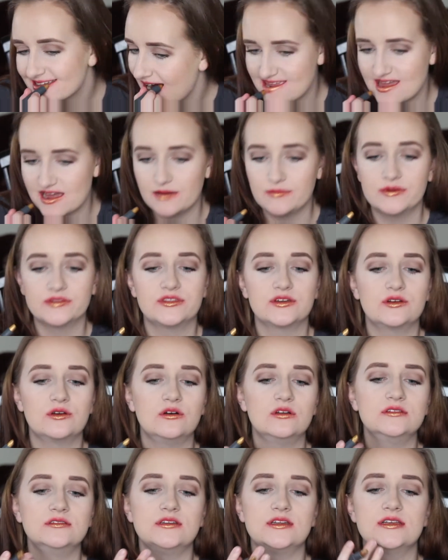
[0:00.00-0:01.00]
Yeah, but the
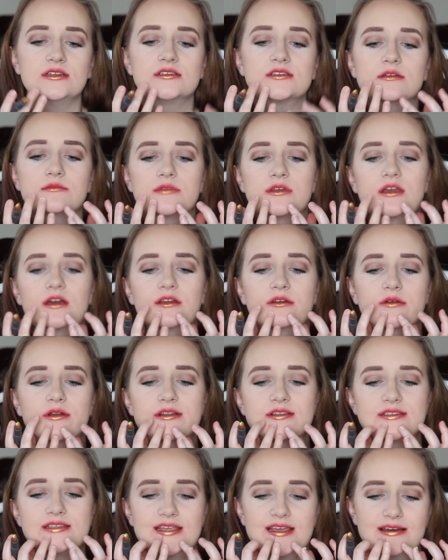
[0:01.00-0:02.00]
gold needs something under
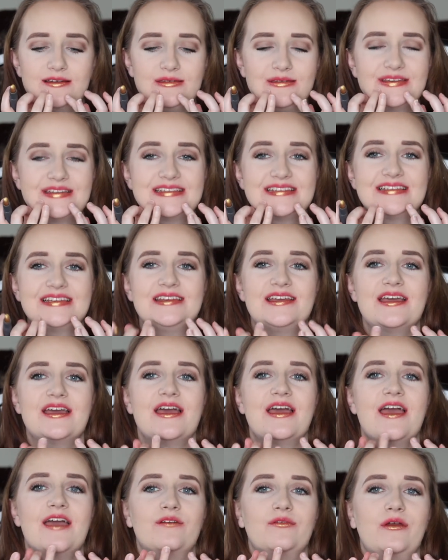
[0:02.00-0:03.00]
it. See how you can see
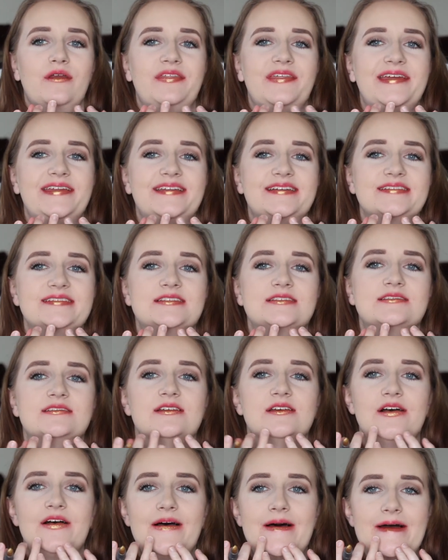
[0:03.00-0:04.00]
everything that's
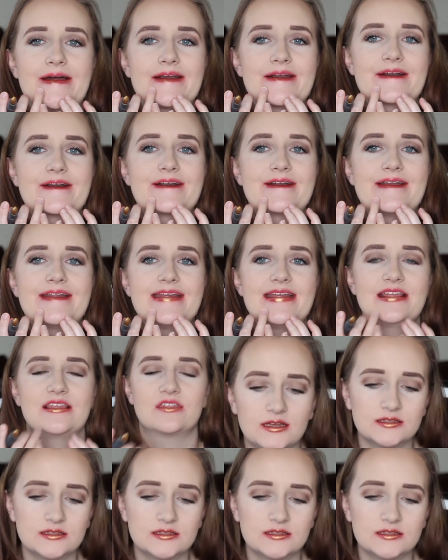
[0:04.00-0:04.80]
still underneath?